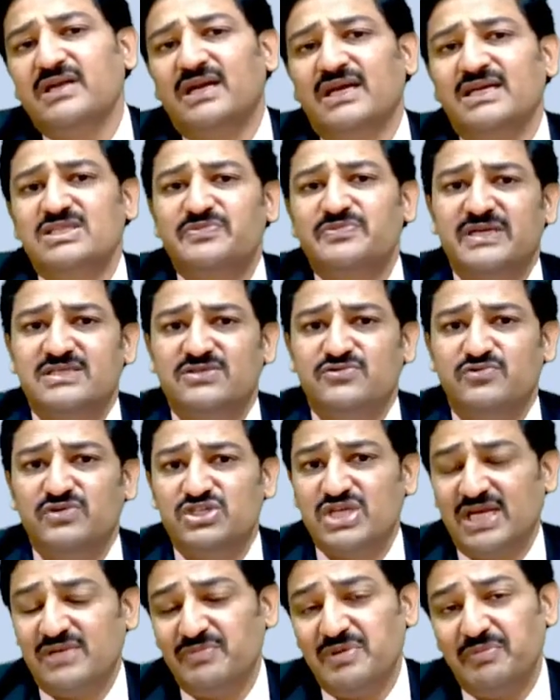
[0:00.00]
other aspects
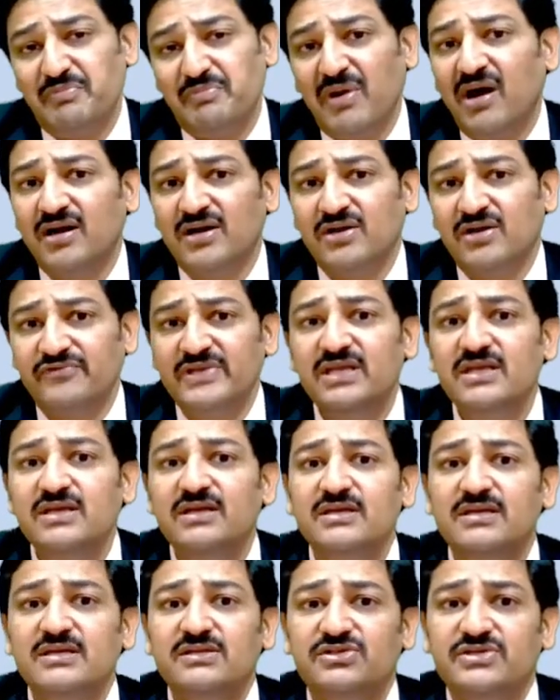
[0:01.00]
which can be part of the
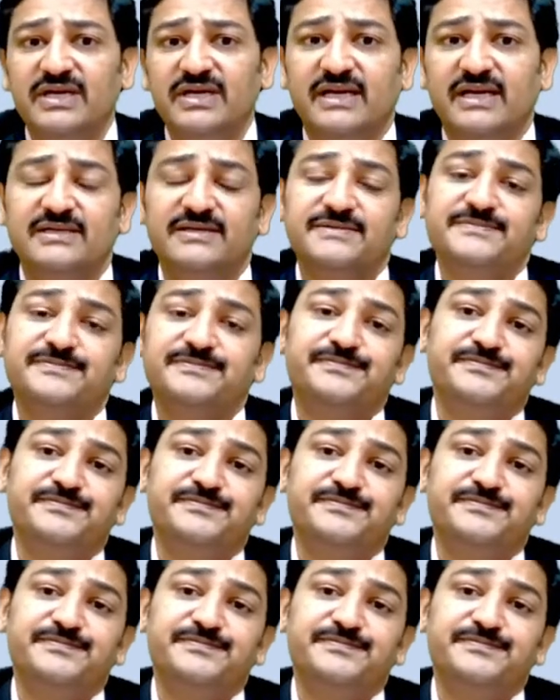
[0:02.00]
threat.